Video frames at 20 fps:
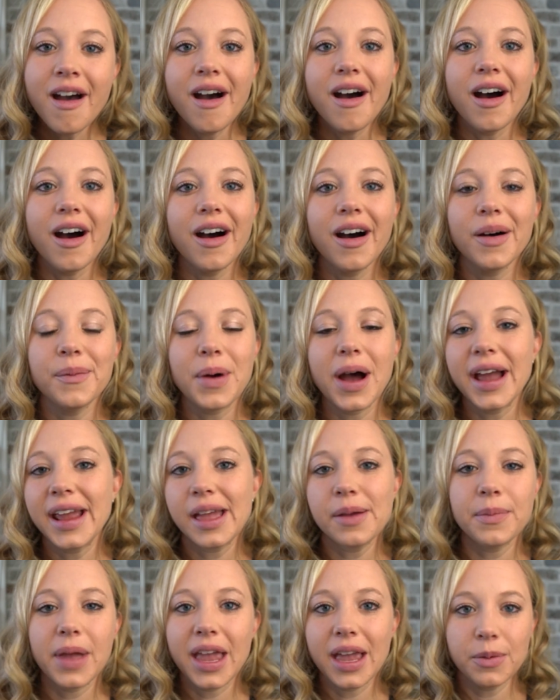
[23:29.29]
I
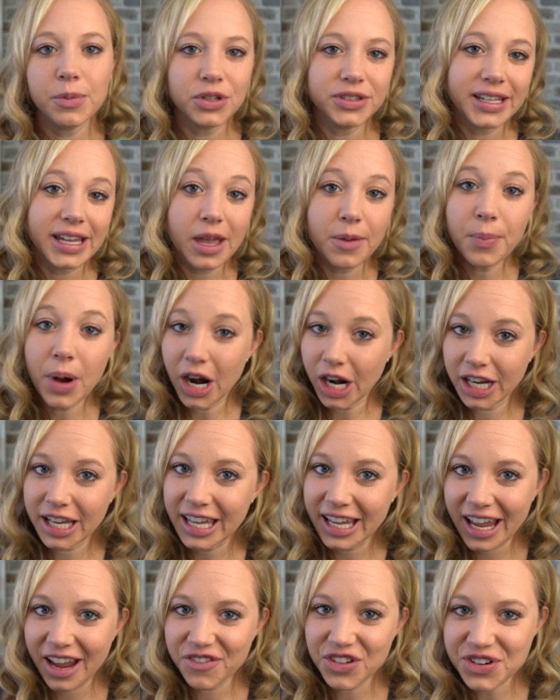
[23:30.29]
am able to get
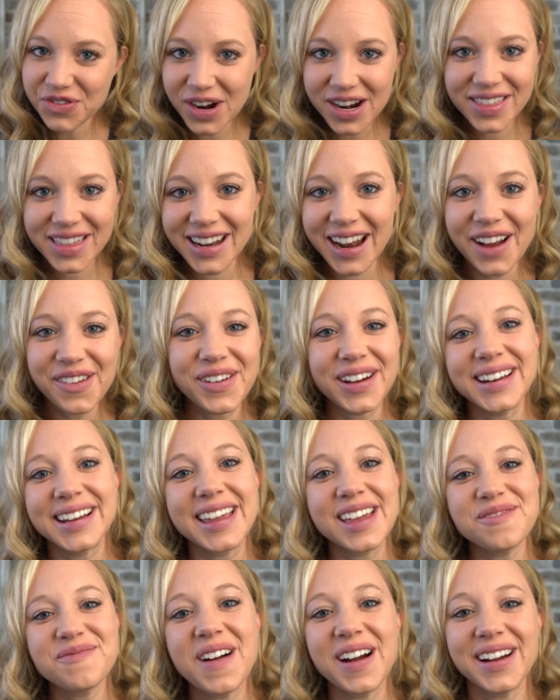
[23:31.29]
parking everywhere that I want to
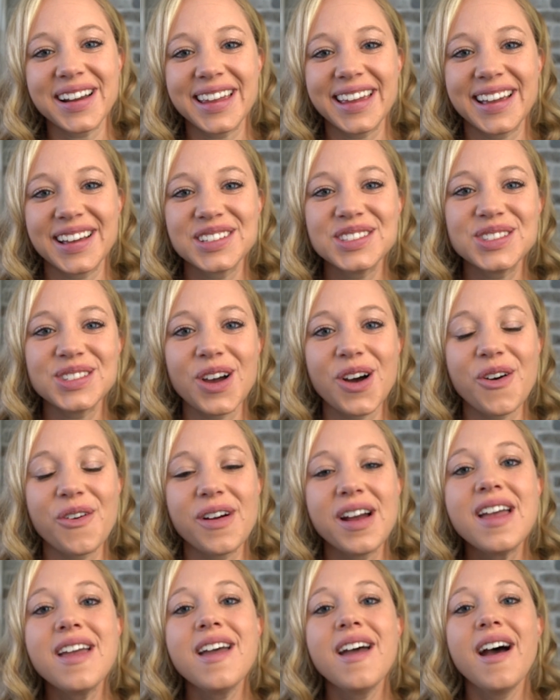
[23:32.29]
get parking. So
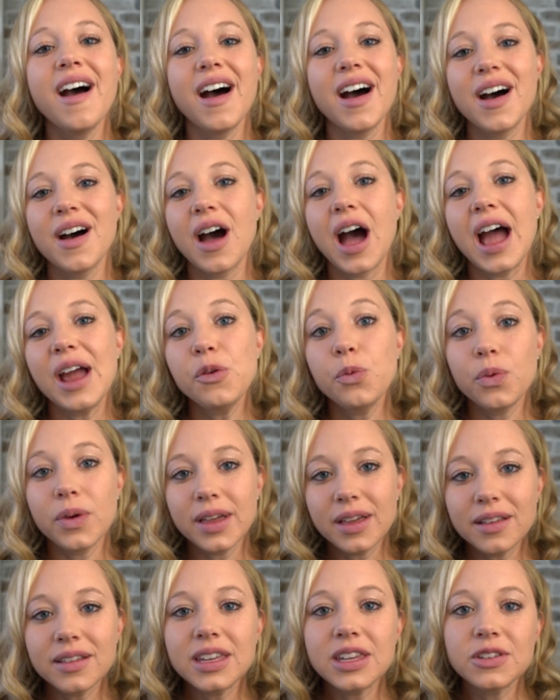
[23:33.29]
I
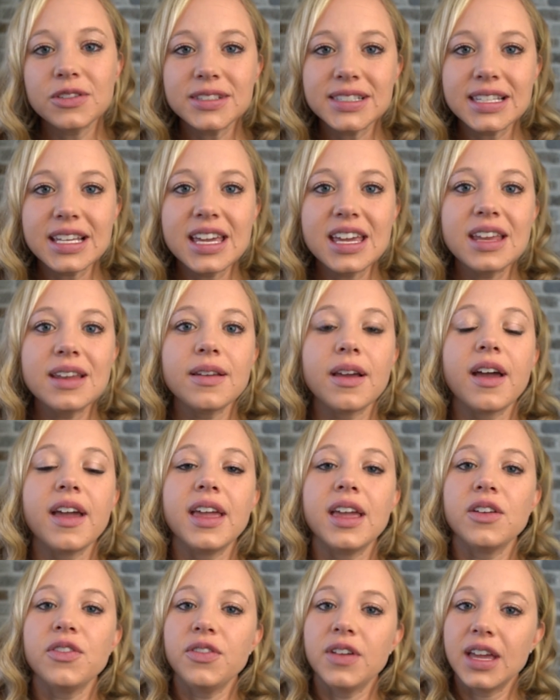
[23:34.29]
will use it
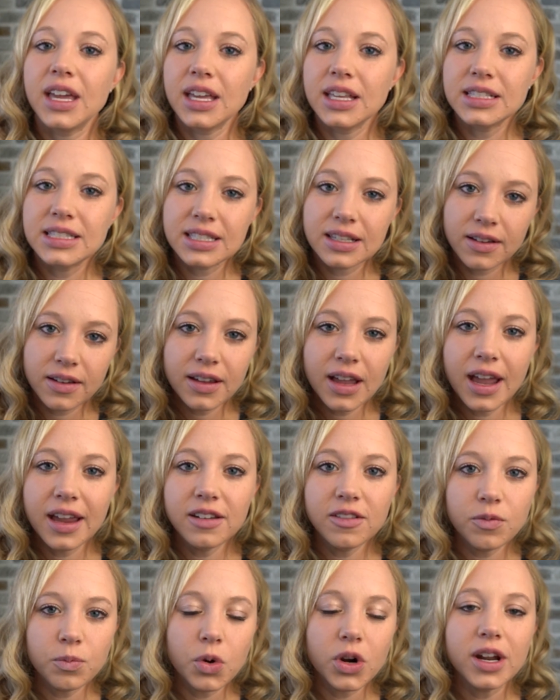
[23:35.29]
if it's kind
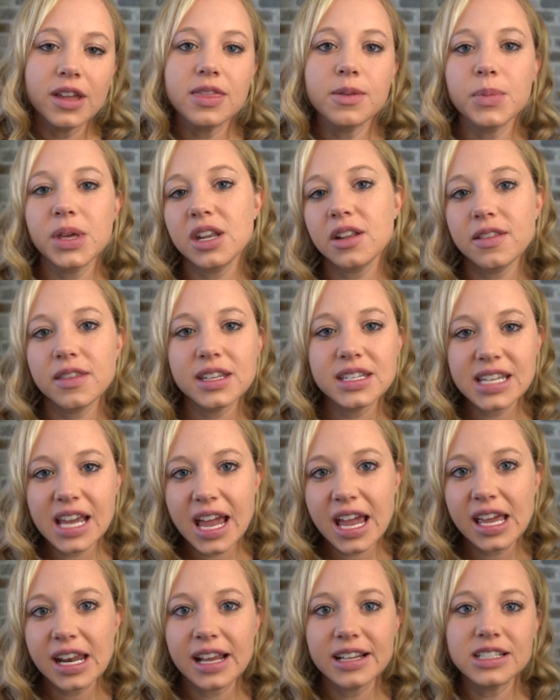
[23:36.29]
of more in the middle of the
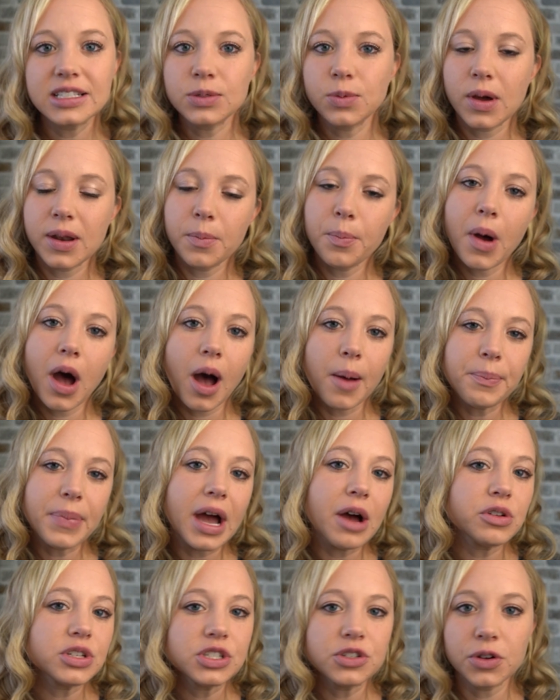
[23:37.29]
day and I just want to pop
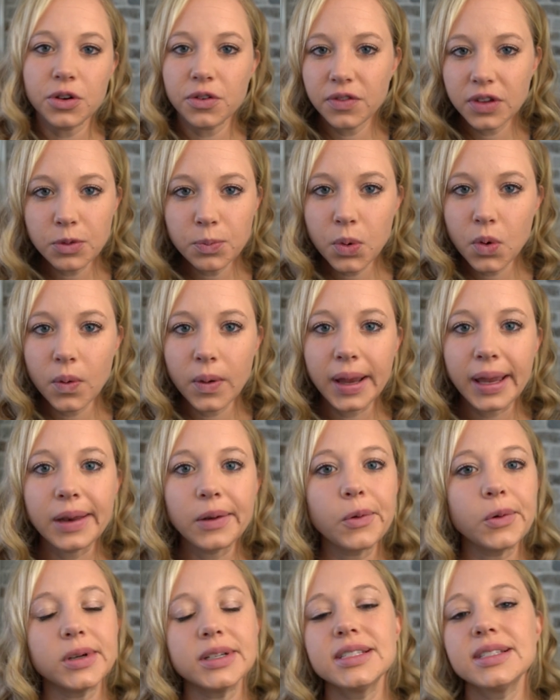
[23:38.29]
out to a viewpoint
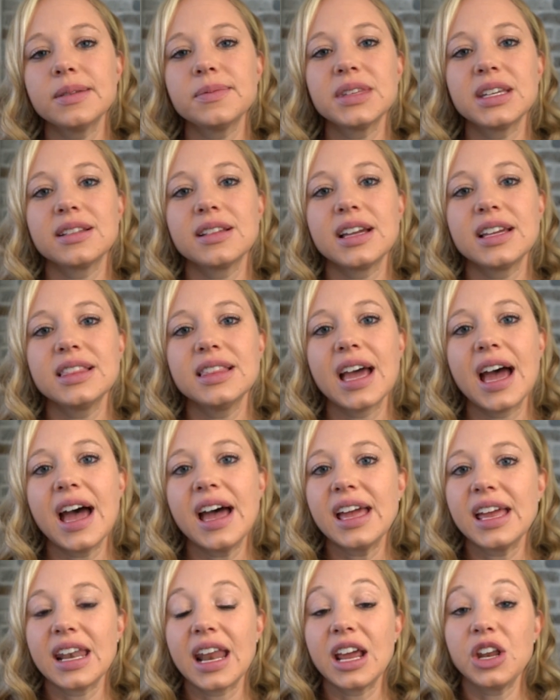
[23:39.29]
or something like that,
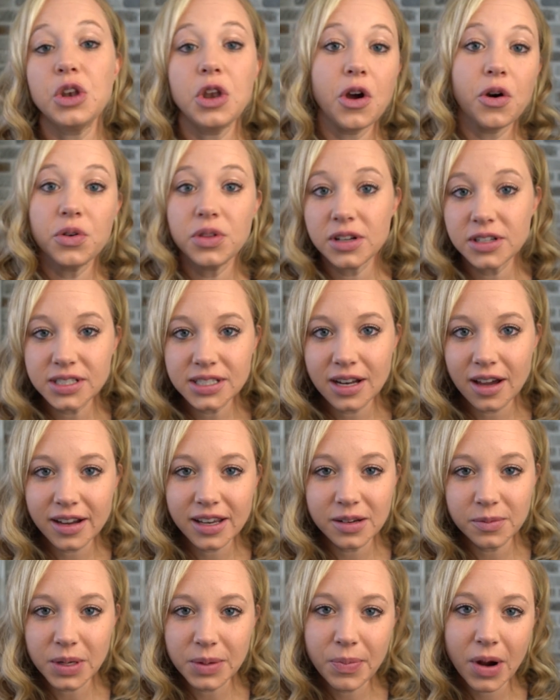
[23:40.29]
and I know there's not going
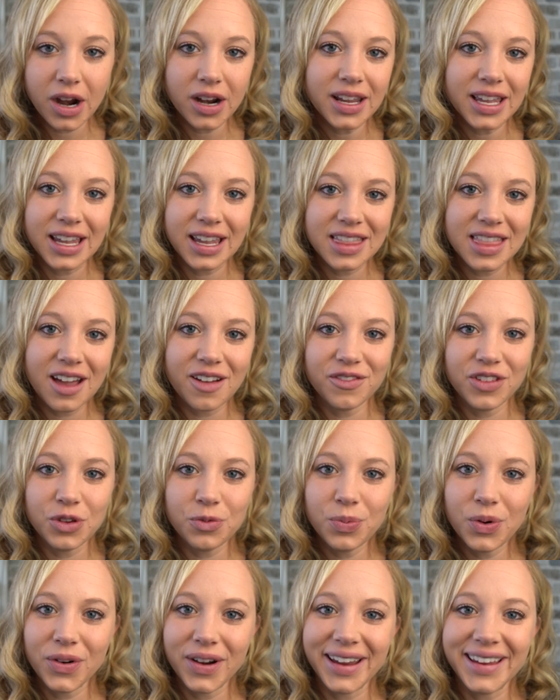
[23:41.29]
to be parking at that
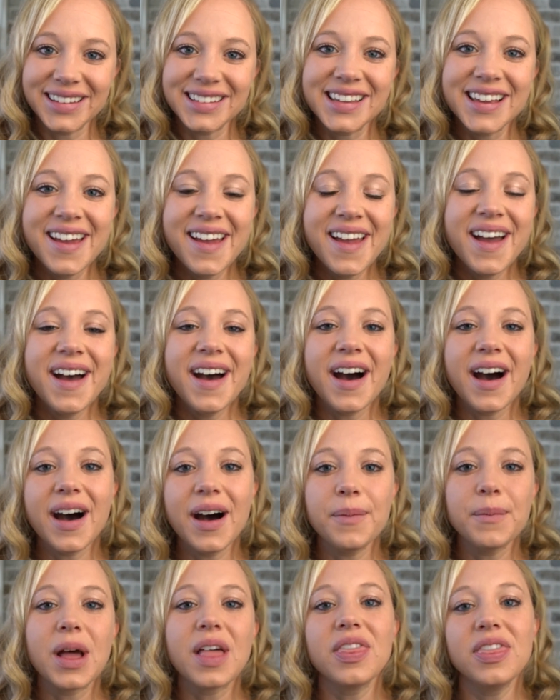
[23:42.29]
viewpoint.
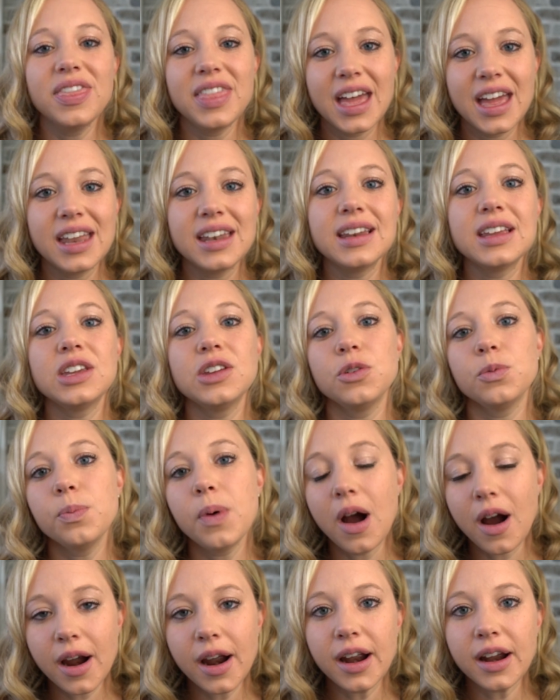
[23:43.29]
Then you
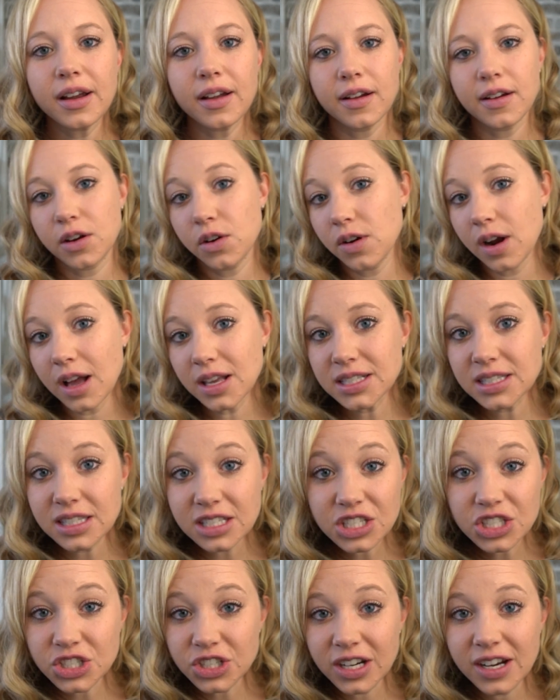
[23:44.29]
park across the
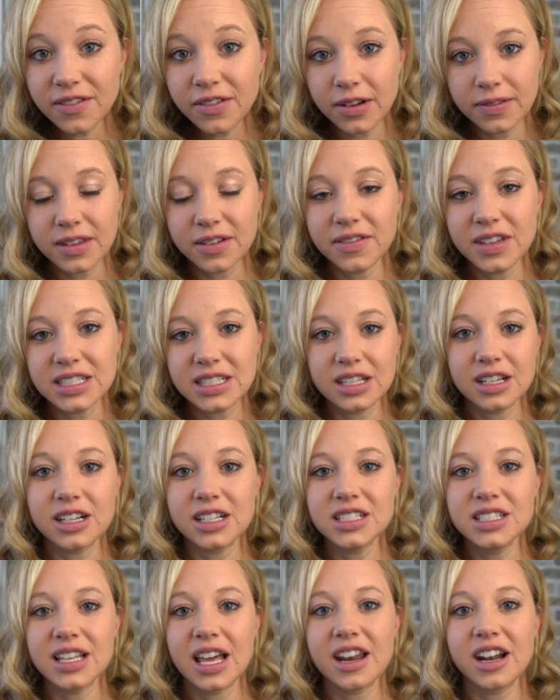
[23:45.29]
street from the visitor
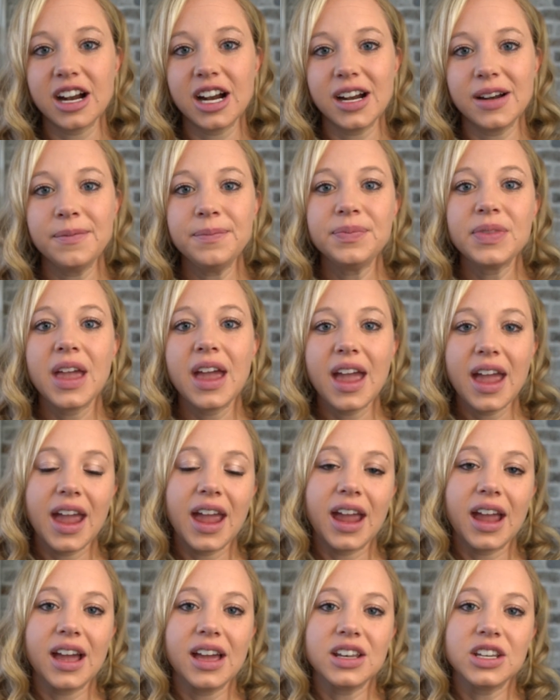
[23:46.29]
center
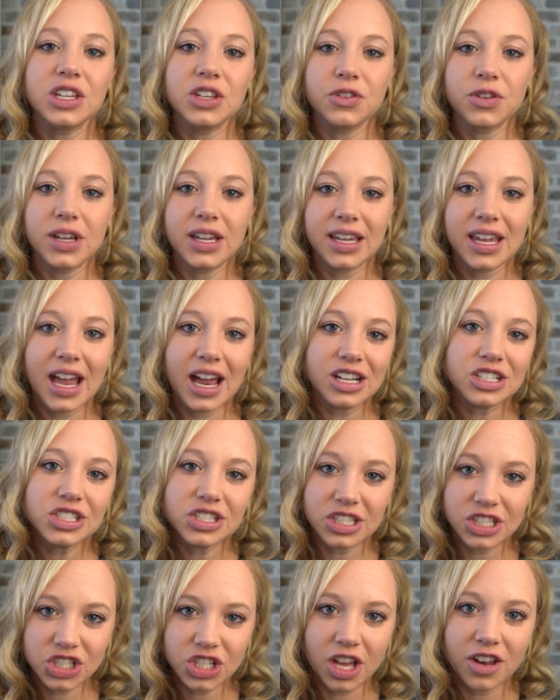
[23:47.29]
and you can catch the
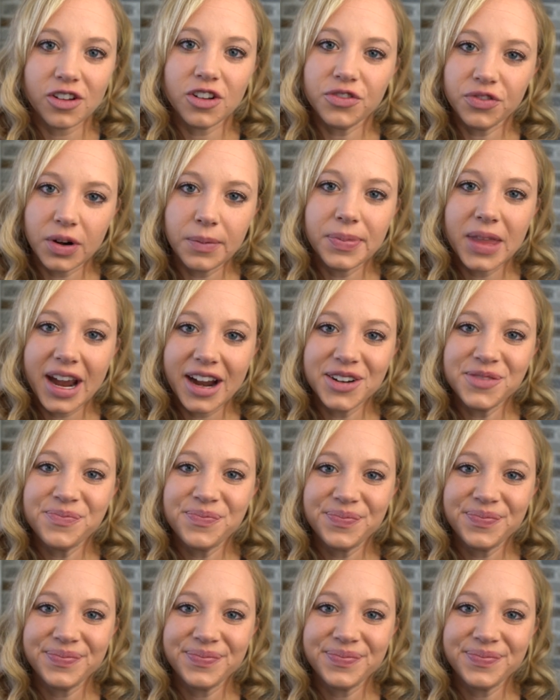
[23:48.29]
shuttle from there.